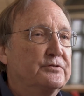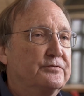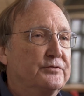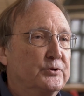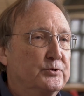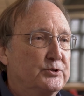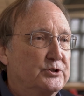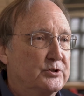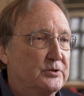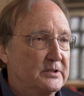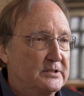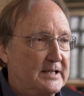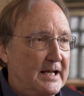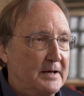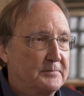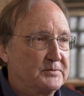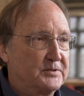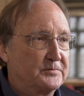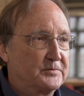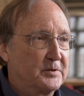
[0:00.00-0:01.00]
future
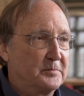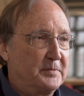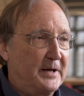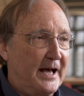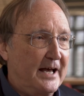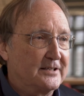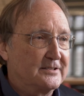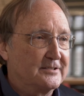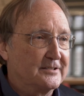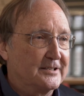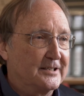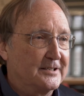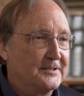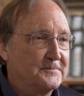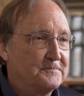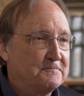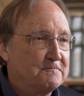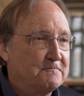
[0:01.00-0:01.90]
adaptive capacity?